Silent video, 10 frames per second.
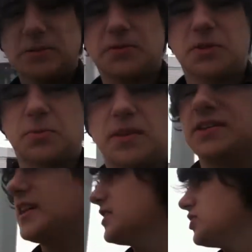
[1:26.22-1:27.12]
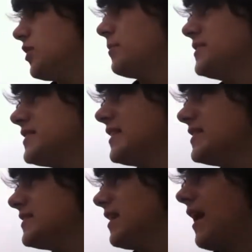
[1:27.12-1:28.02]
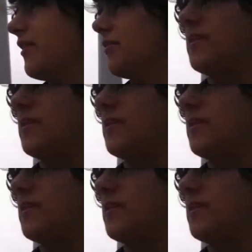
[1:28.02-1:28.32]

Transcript: We've just been inside the shopping centre,